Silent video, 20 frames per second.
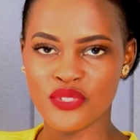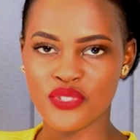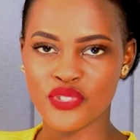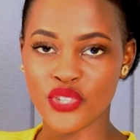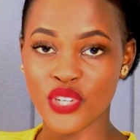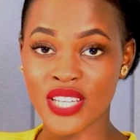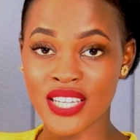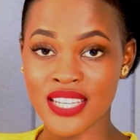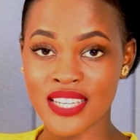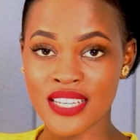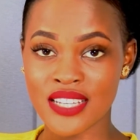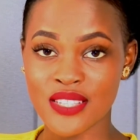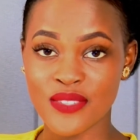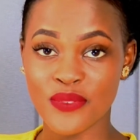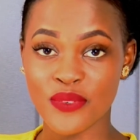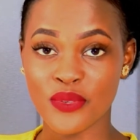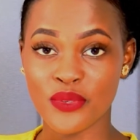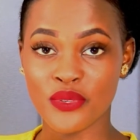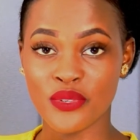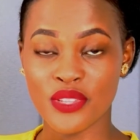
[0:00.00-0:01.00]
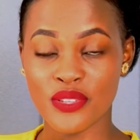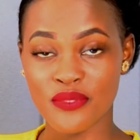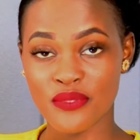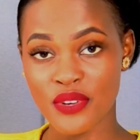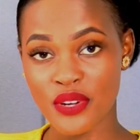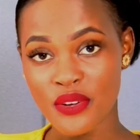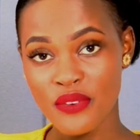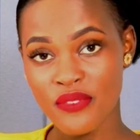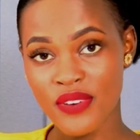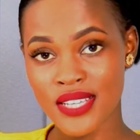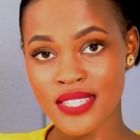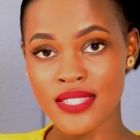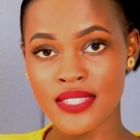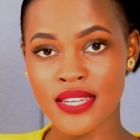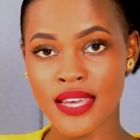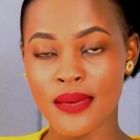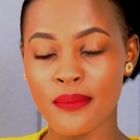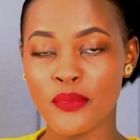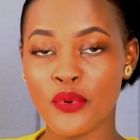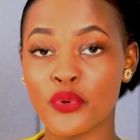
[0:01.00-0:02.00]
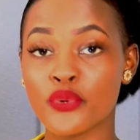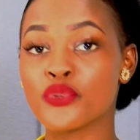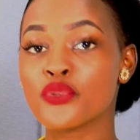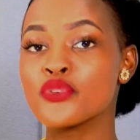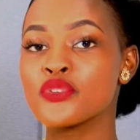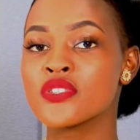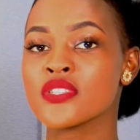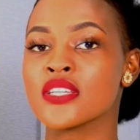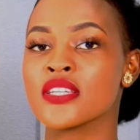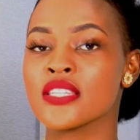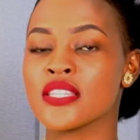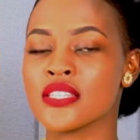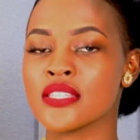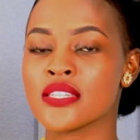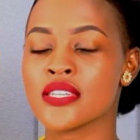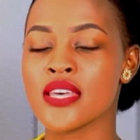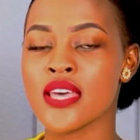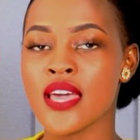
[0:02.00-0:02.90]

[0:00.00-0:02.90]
joining us for the very first time, or those that didn't